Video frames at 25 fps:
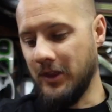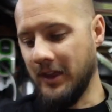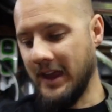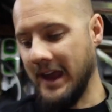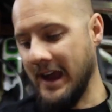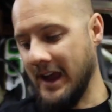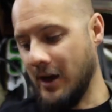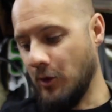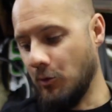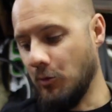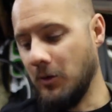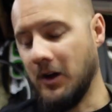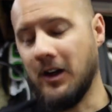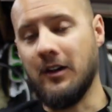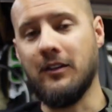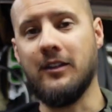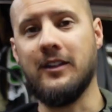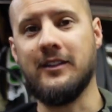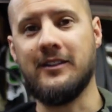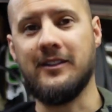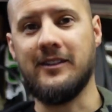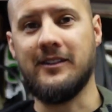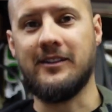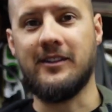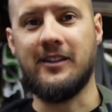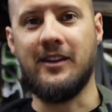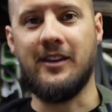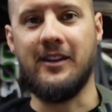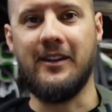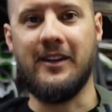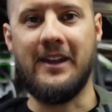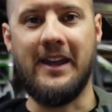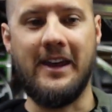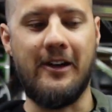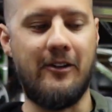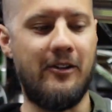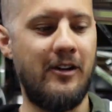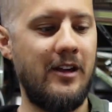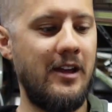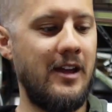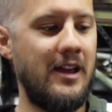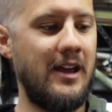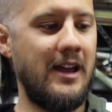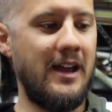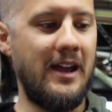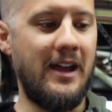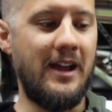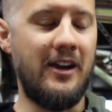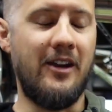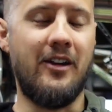with how well this has turned out,
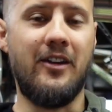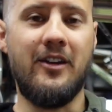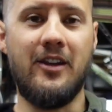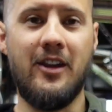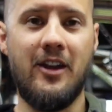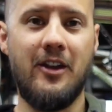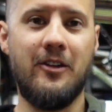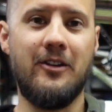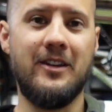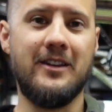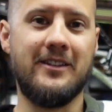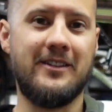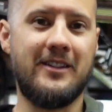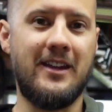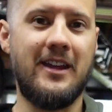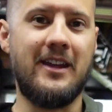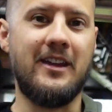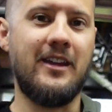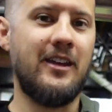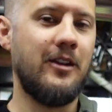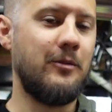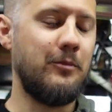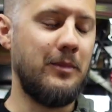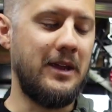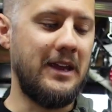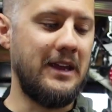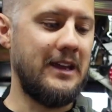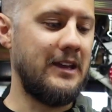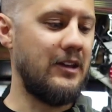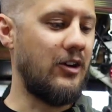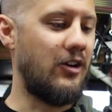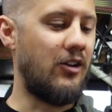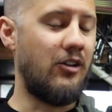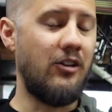and I know it's taken me